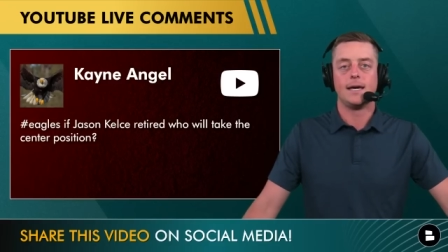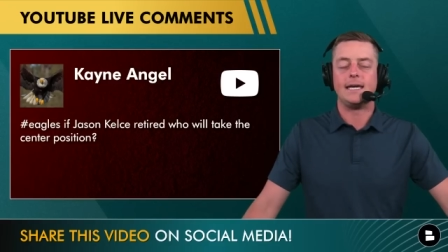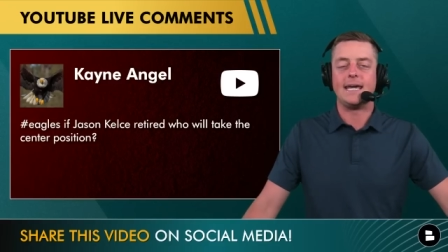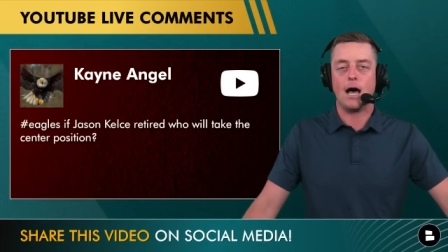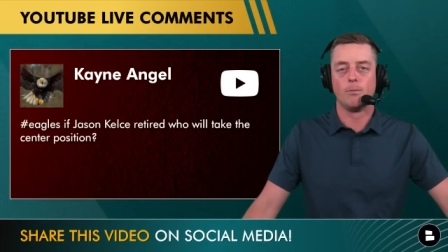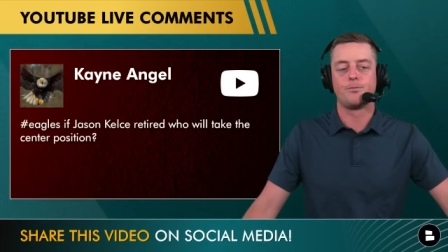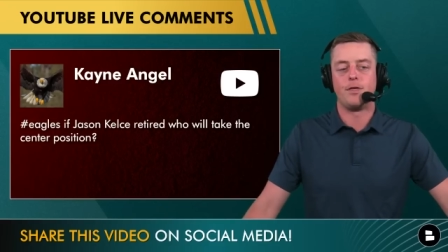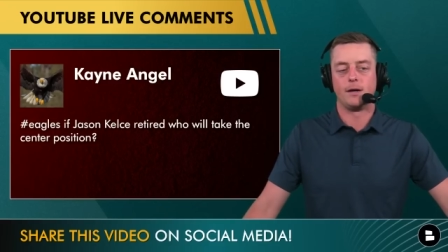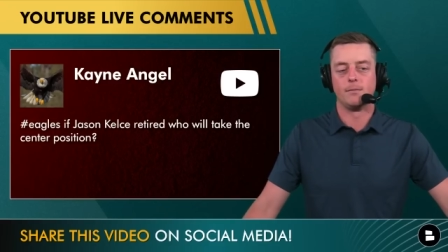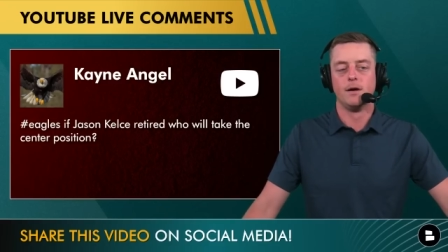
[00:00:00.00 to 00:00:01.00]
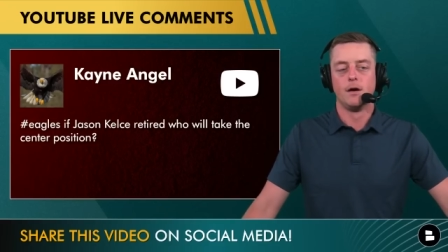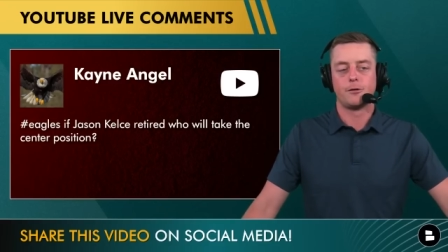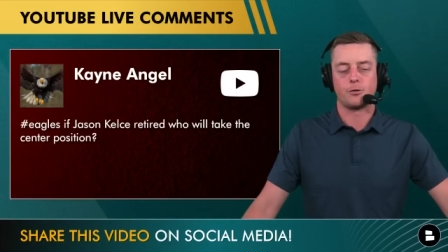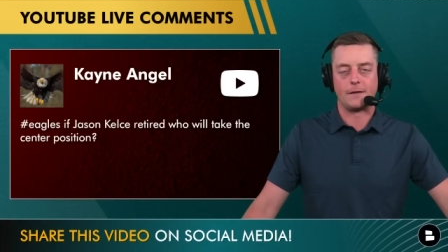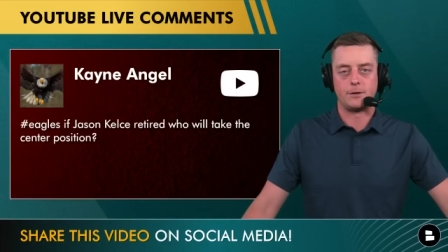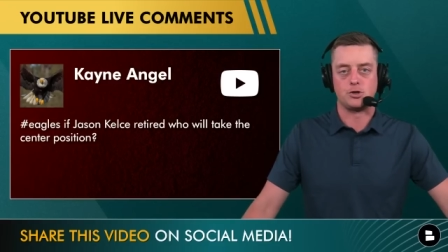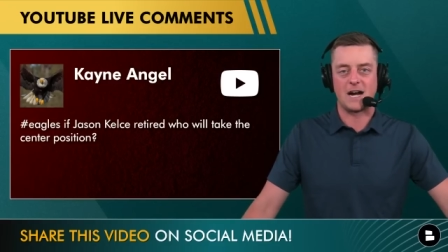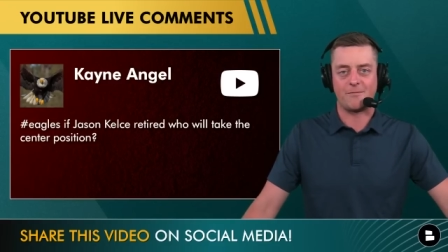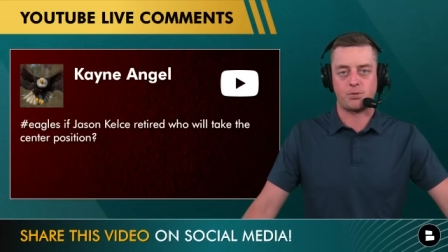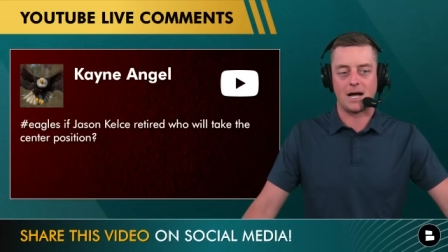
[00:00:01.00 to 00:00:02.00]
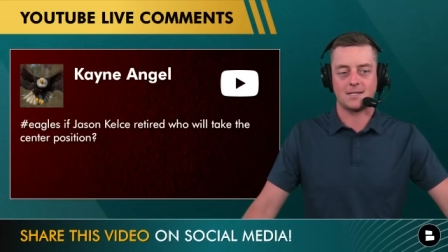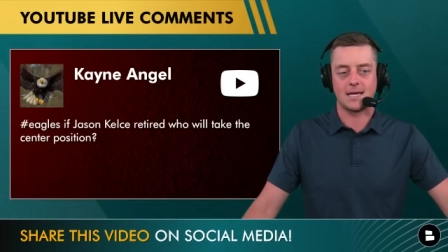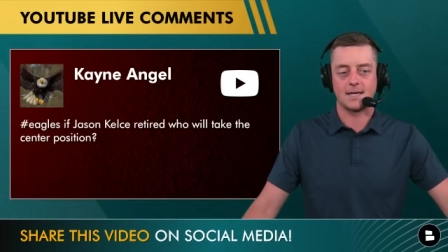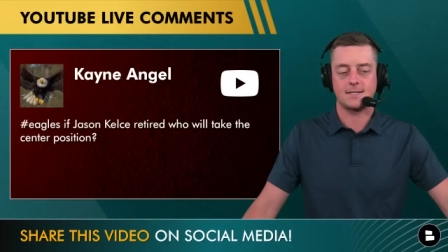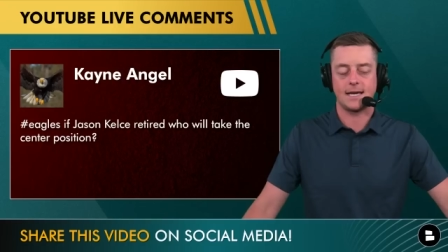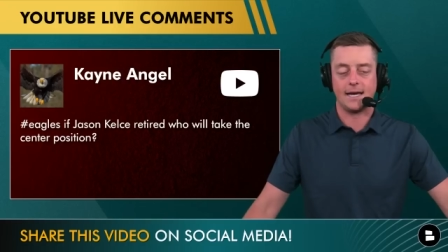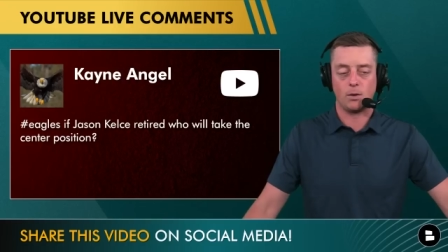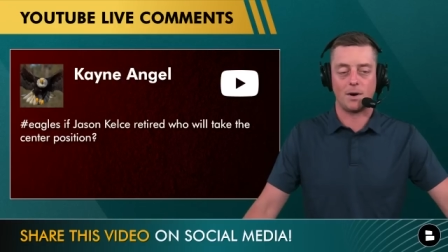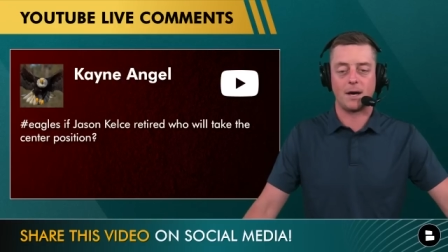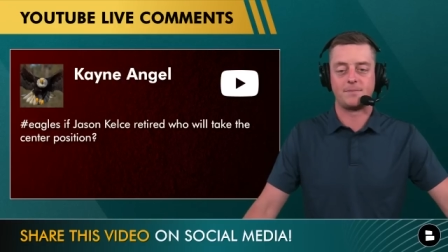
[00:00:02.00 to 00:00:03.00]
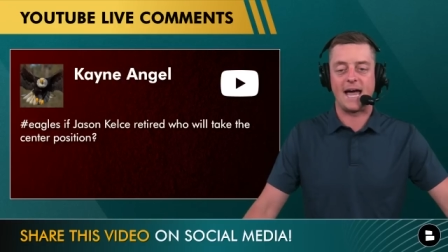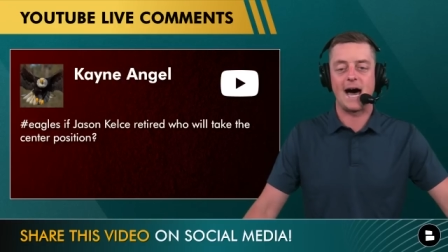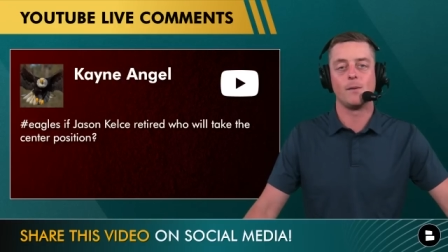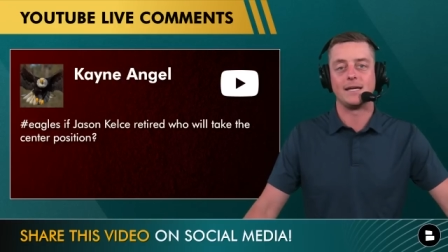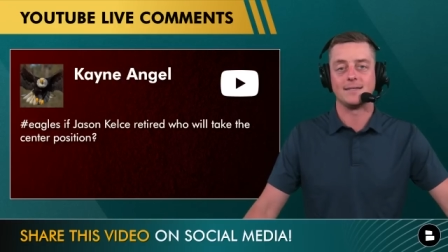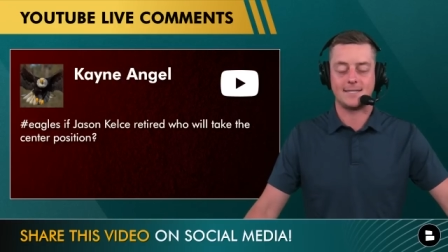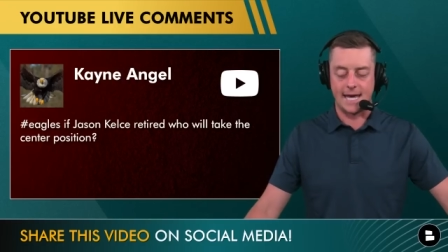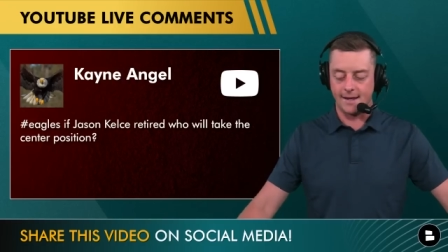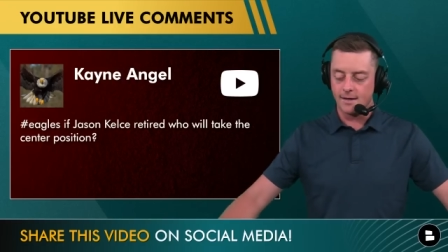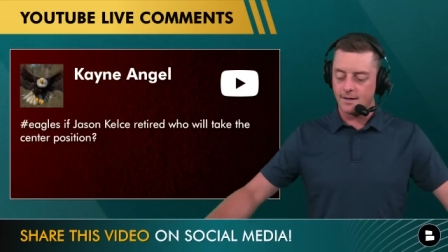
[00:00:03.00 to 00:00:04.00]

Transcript: He helped them throughout the draft process. And he went up to Howie and said,